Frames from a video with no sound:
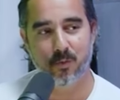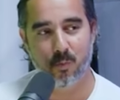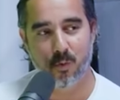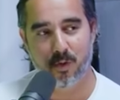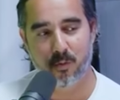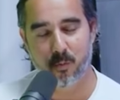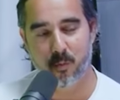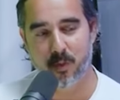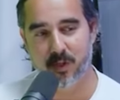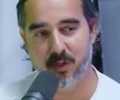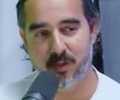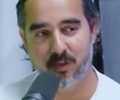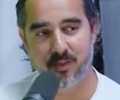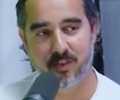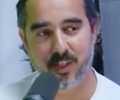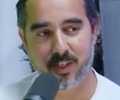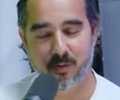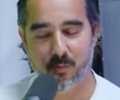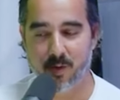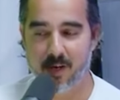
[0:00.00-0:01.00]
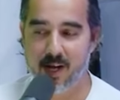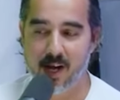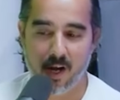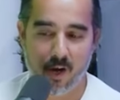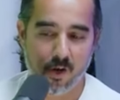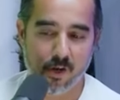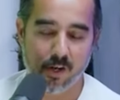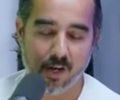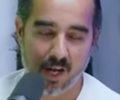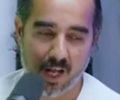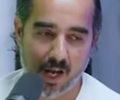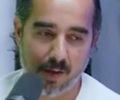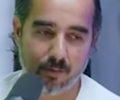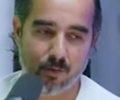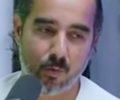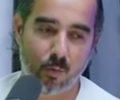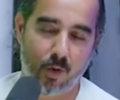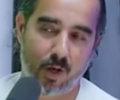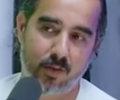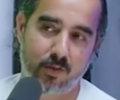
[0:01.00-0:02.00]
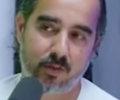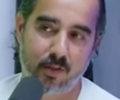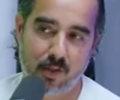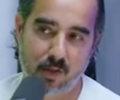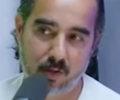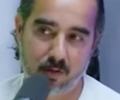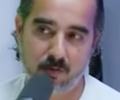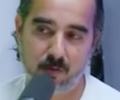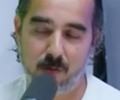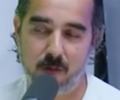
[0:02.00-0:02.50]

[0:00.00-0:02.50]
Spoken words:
what we just did right now, you're going to have to watch the YouTube